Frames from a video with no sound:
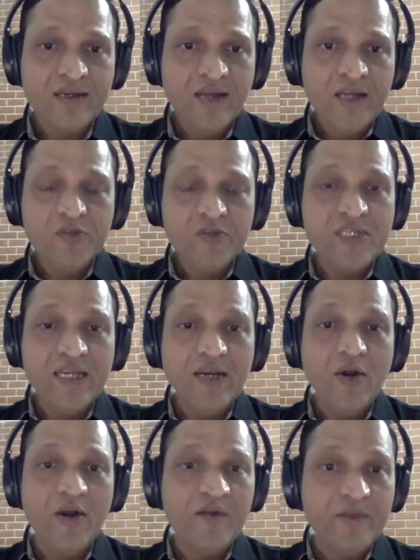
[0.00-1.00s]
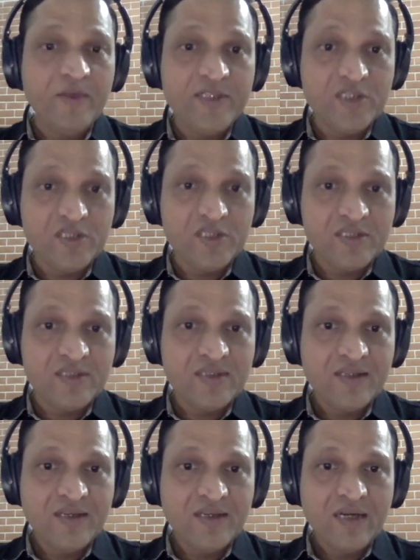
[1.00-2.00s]
You see a lot of images.
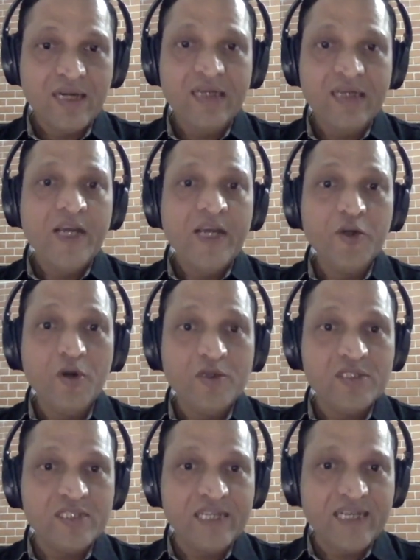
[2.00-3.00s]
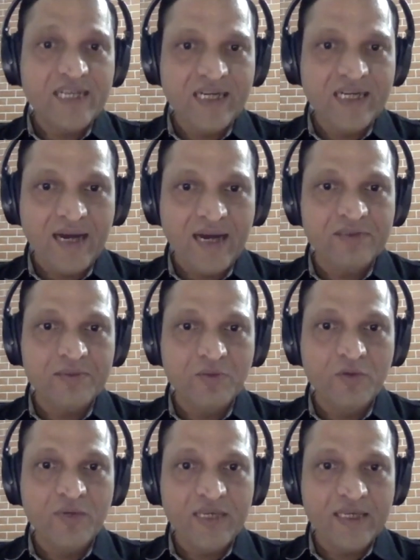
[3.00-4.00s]
Right? You don't see graphs
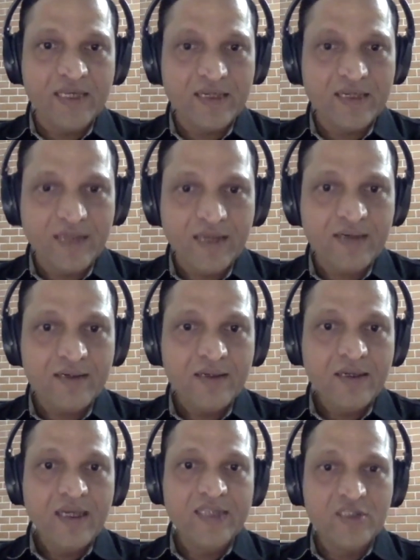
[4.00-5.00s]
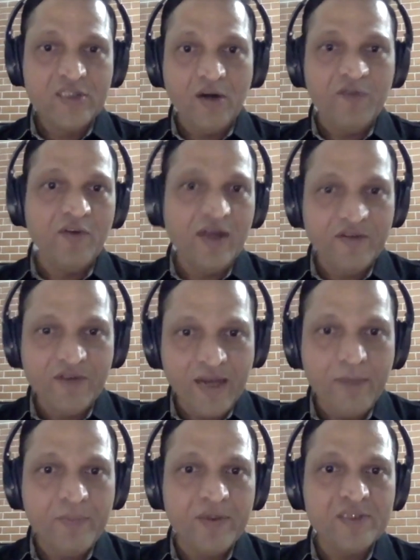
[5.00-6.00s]
moving here and there. It's not full of
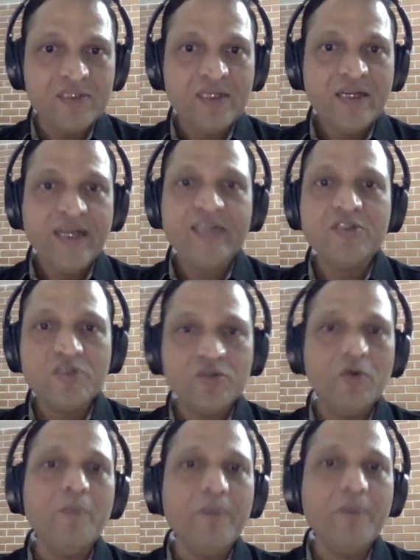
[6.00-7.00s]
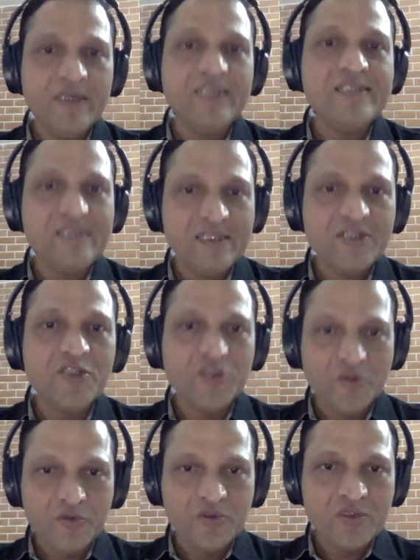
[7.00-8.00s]
numbers. It's super easy to
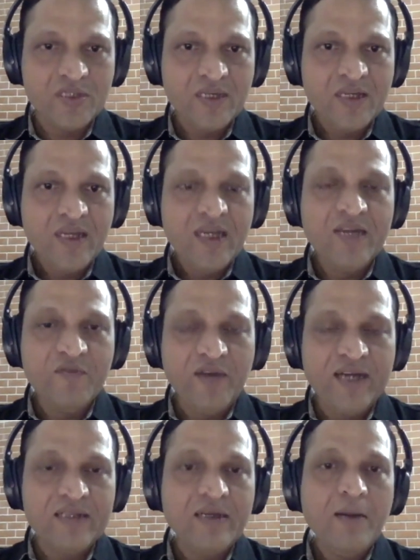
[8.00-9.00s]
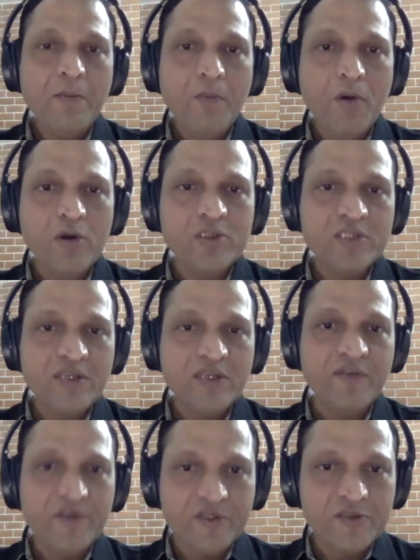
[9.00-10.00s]
use. In fact, most
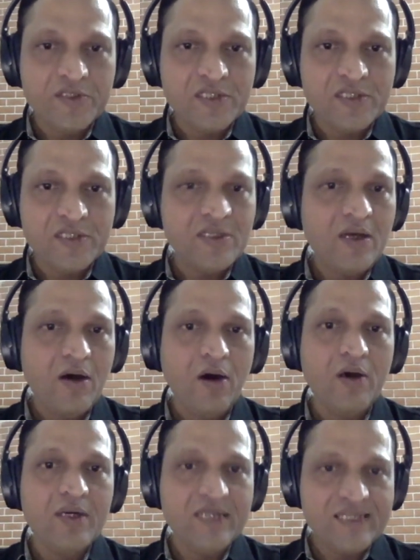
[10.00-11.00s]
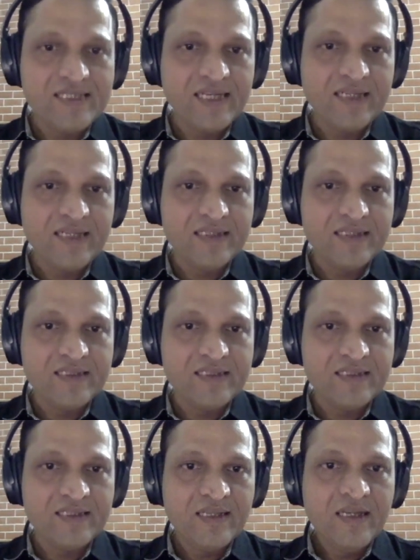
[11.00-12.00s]
of our users are
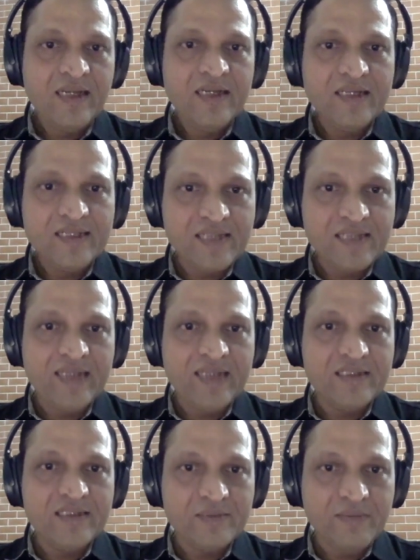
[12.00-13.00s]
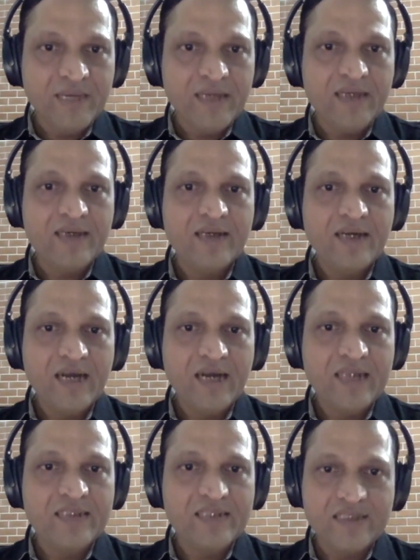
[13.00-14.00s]
designers. Designers make
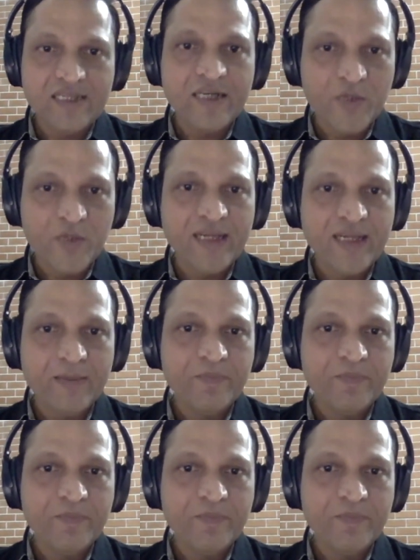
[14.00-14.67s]
us stick with them.